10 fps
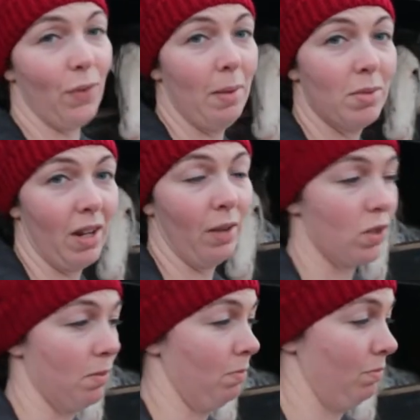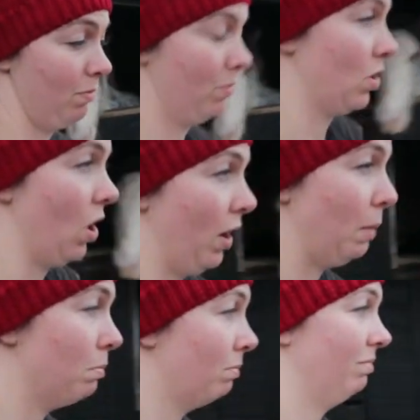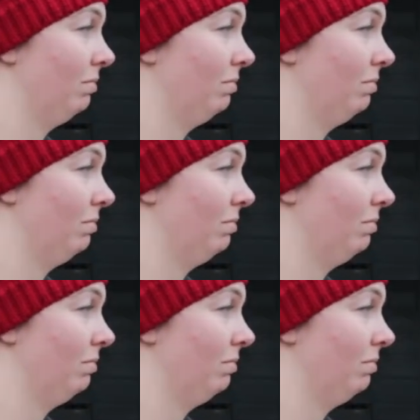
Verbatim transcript: for him to have some time,